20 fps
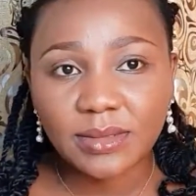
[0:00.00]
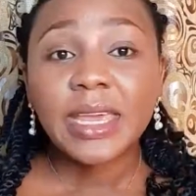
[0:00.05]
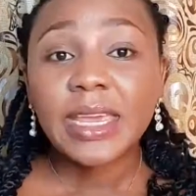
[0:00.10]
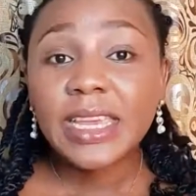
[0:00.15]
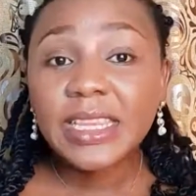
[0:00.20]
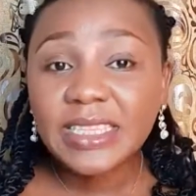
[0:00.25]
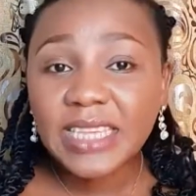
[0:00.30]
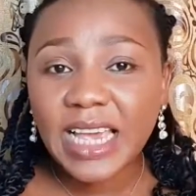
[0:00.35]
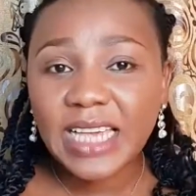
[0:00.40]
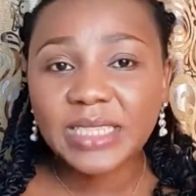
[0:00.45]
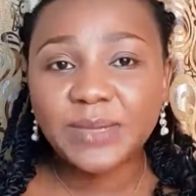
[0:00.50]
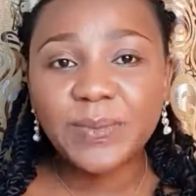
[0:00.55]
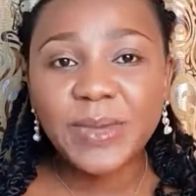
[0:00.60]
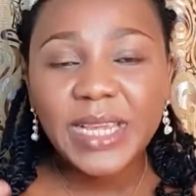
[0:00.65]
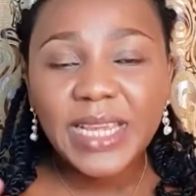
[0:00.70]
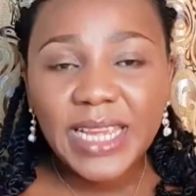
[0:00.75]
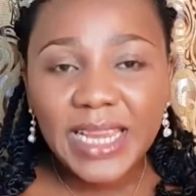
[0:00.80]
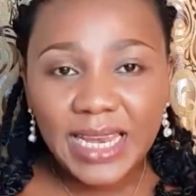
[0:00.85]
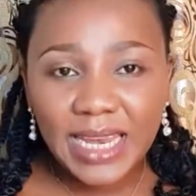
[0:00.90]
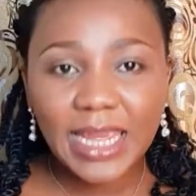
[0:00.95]
It has
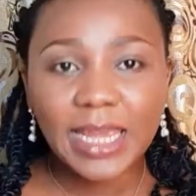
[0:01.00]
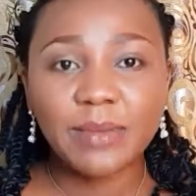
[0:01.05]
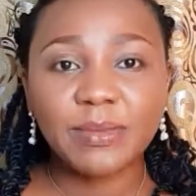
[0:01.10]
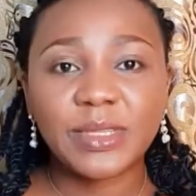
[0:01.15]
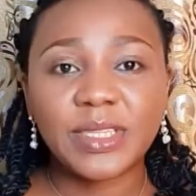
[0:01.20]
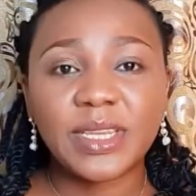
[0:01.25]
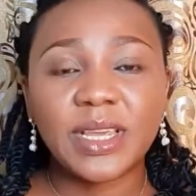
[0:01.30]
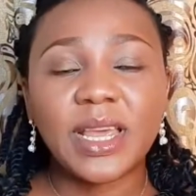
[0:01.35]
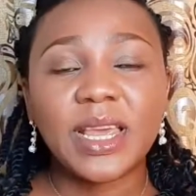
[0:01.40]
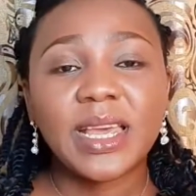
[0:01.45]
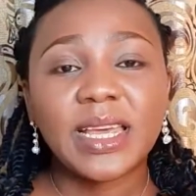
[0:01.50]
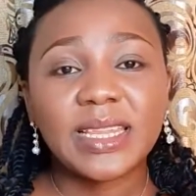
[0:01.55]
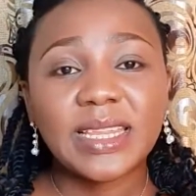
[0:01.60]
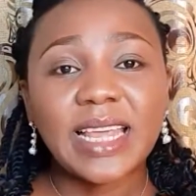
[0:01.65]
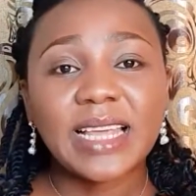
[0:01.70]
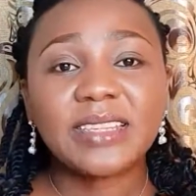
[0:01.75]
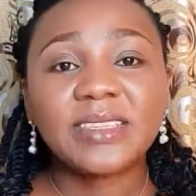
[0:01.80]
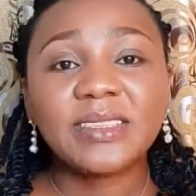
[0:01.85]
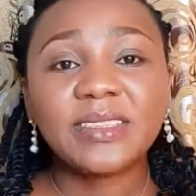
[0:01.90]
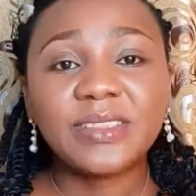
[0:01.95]
been claimed
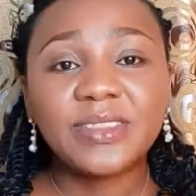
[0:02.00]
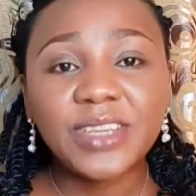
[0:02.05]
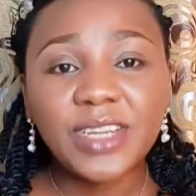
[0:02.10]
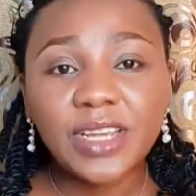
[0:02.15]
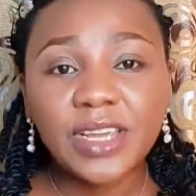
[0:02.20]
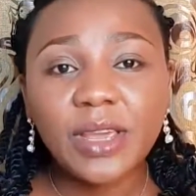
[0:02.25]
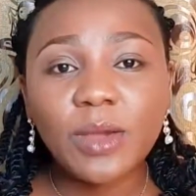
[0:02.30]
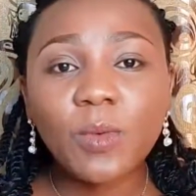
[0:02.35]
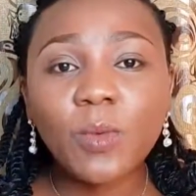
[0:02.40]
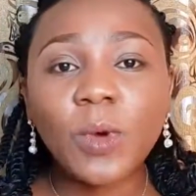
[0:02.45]
that drinking